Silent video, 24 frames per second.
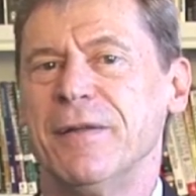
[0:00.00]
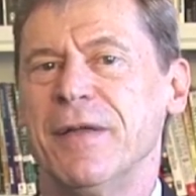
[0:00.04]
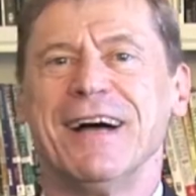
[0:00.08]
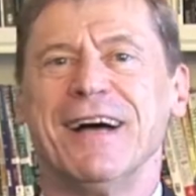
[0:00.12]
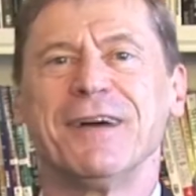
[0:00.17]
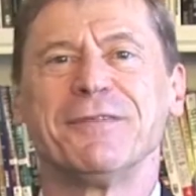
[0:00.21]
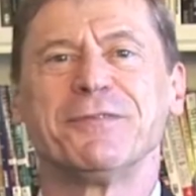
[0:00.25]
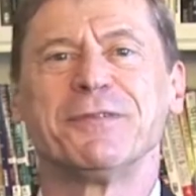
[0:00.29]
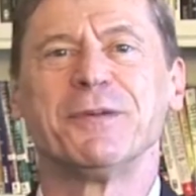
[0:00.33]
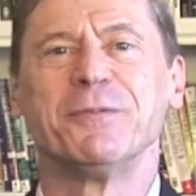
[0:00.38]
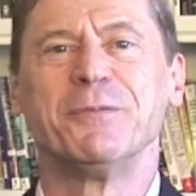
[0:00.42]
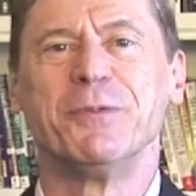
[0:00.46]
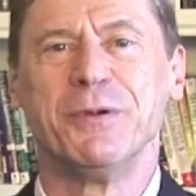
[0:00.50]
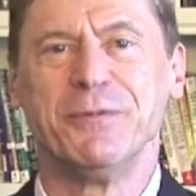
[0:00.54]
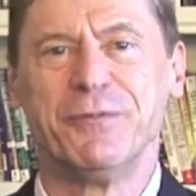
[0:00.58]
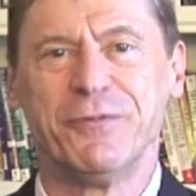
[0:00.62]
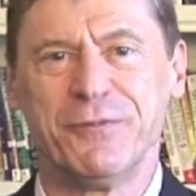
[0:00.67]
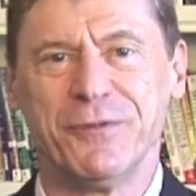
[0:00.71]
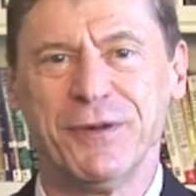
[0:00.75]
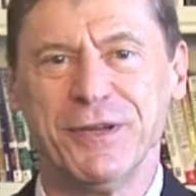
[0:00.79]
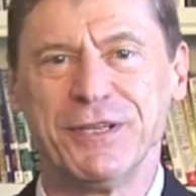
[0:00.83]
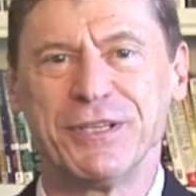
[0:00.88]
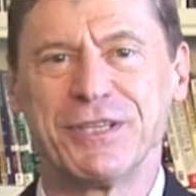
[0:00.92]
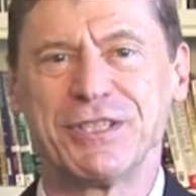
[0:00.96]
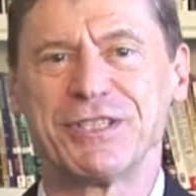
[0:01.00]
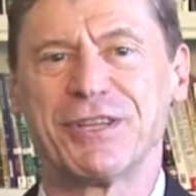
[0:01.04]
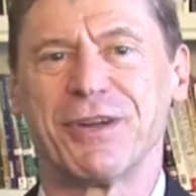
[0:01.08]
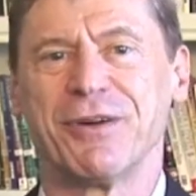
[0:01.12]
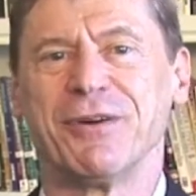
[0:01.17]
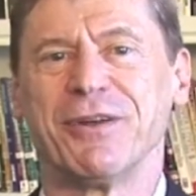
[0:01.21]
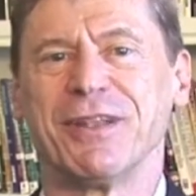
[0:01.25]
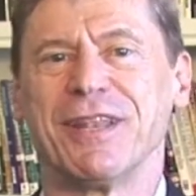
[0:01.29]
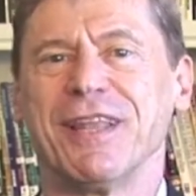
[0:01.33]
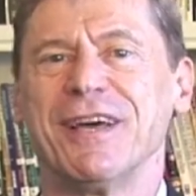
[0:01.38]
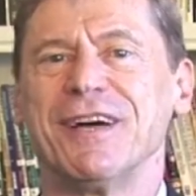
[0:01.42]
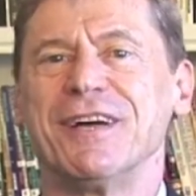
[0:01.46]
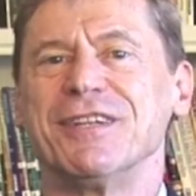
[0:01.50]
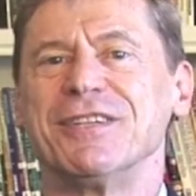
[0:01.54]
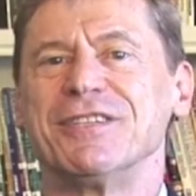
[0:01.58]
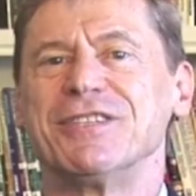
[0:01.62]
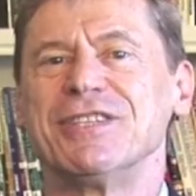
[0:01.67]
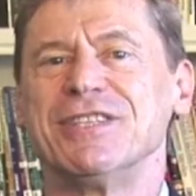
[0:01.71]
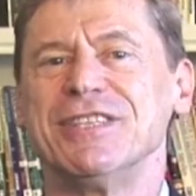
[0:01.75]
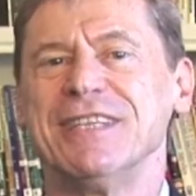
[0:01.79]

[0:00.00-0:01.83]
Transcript: After we finished our lunch,